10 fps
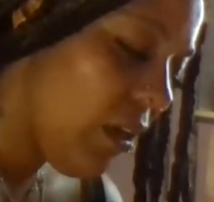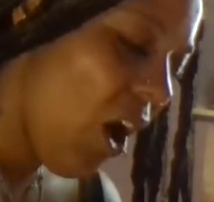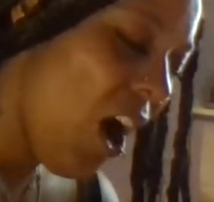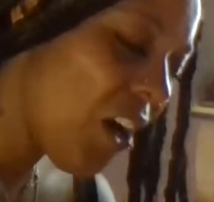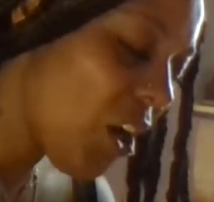
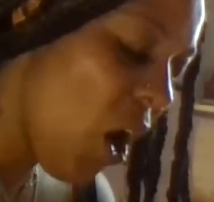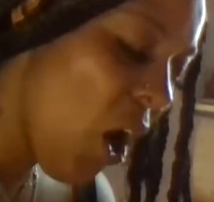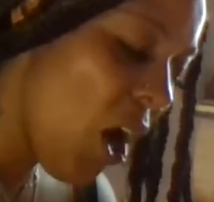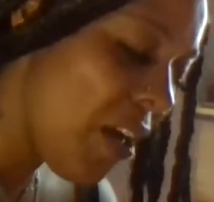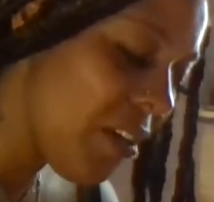
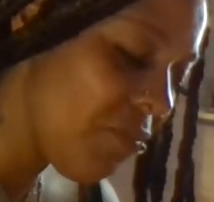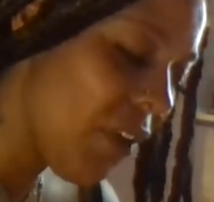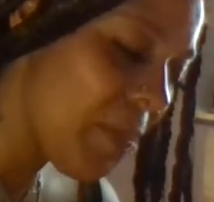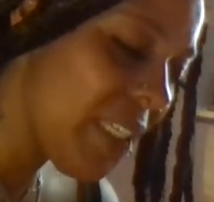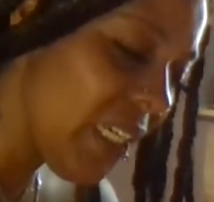archon
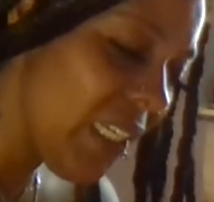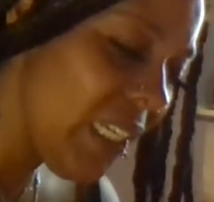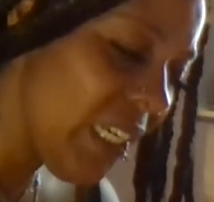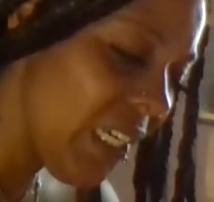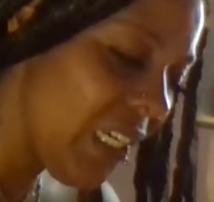
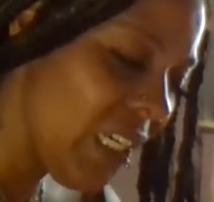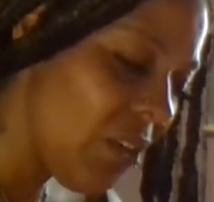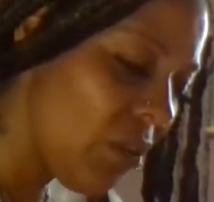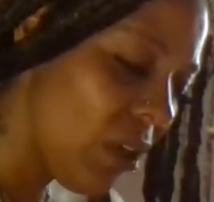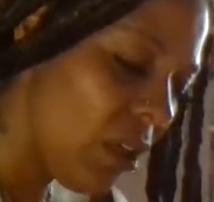reptilian
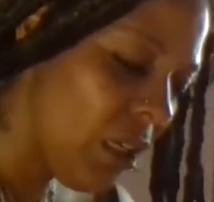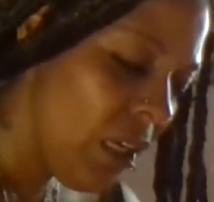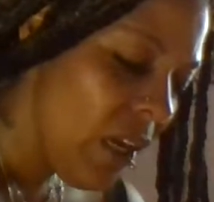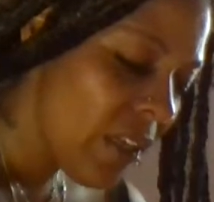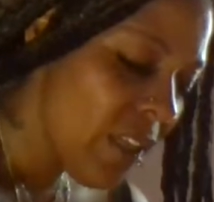or
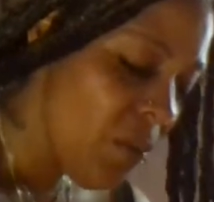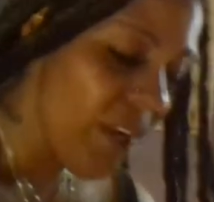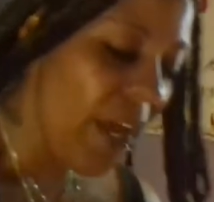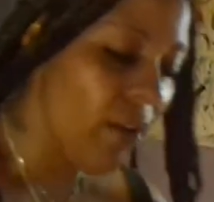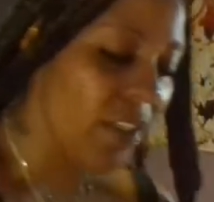
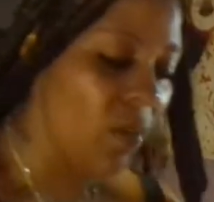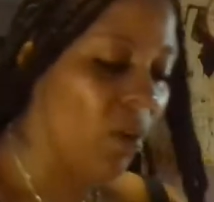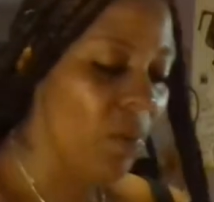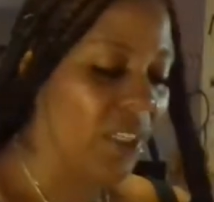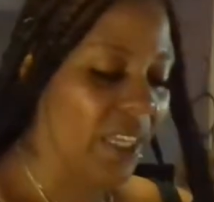someone
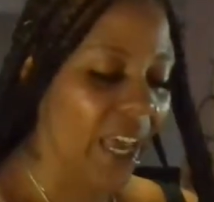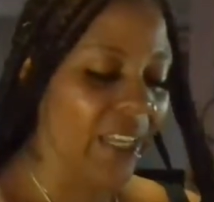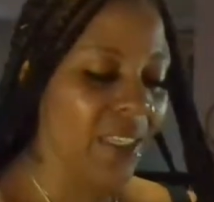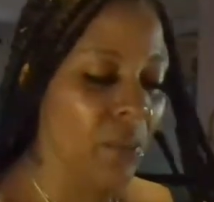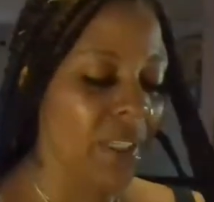someone must have
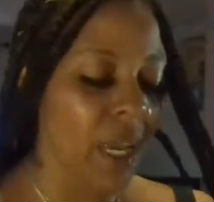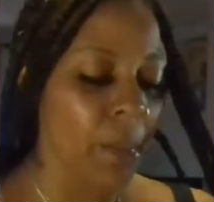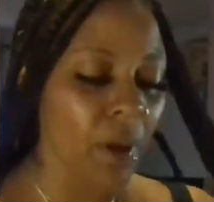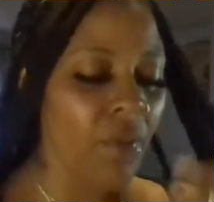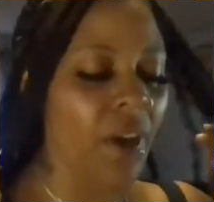had some type
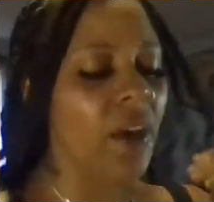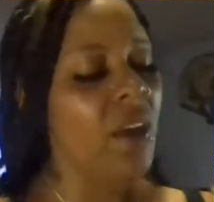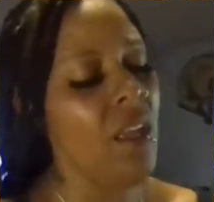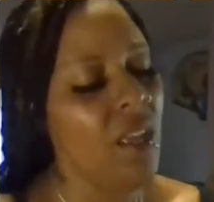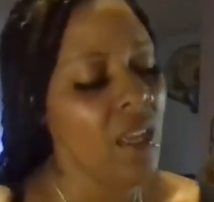of
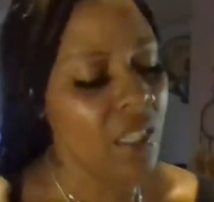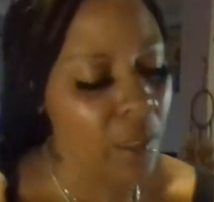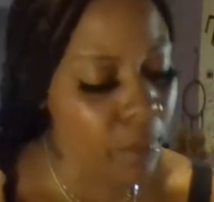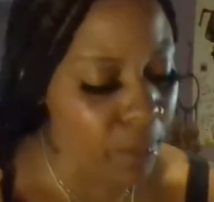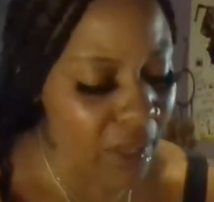uh
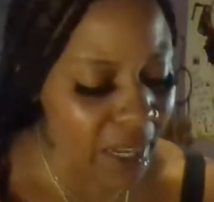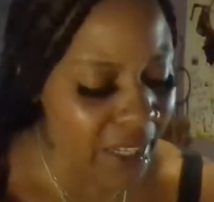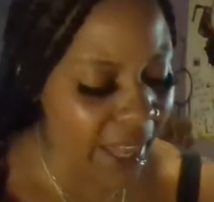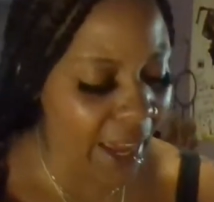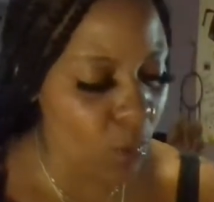some
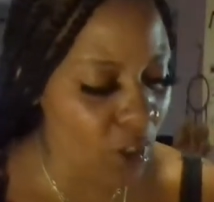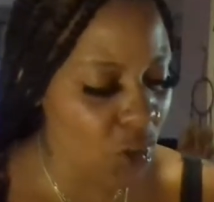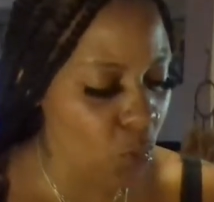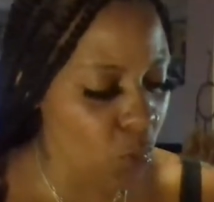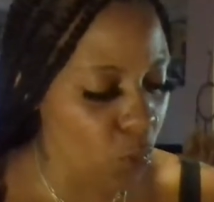bloodline
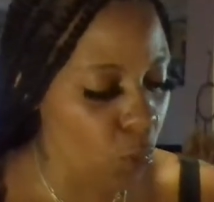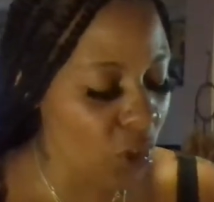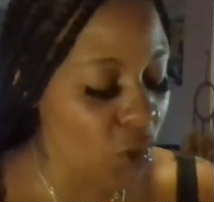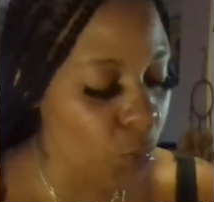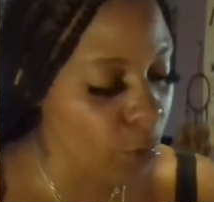which
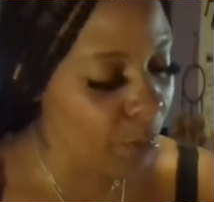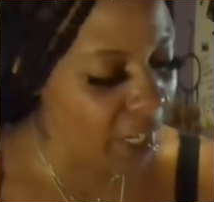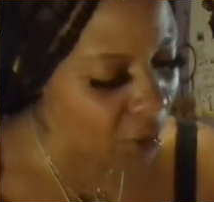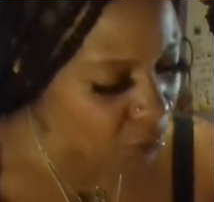which would make you